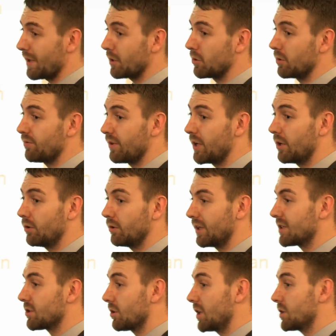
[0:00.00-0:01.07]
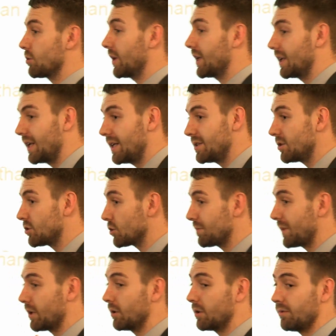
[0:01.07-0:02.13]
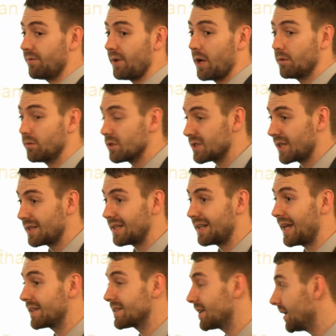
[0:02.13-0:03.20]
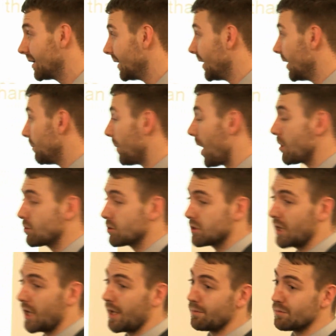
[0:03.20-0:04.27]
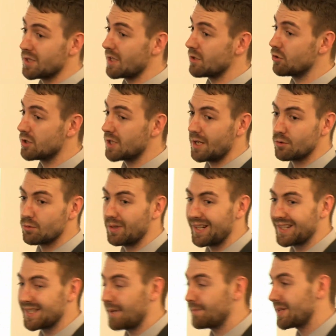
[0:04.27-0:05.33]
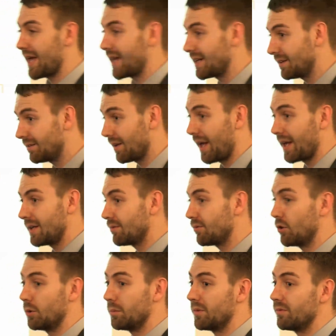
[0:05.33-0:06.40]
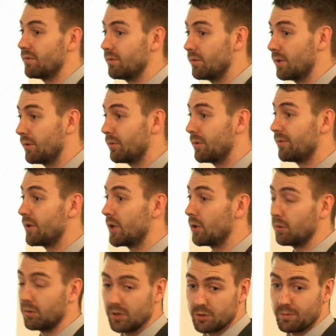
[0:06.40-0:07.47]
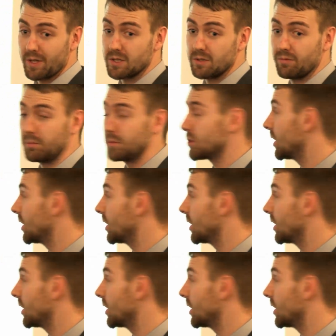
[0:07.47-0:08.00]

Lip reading: make a referral. It's quick and easy, just pick up the phone, send a letter. Most sensory teams will accept any form of referral, especially from a